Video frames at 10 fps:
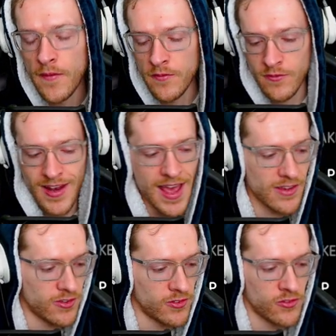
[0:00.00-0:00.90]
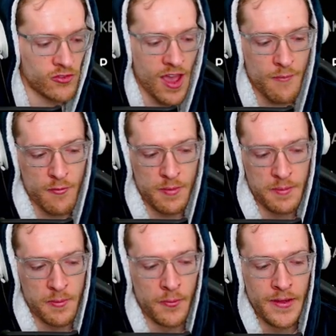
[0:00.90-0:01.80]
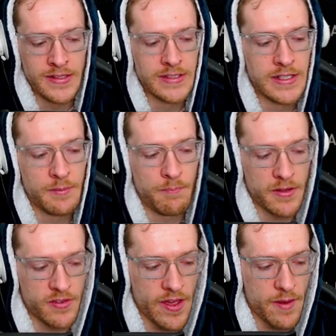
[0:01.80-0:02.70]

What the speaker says: and relax and chat with people. But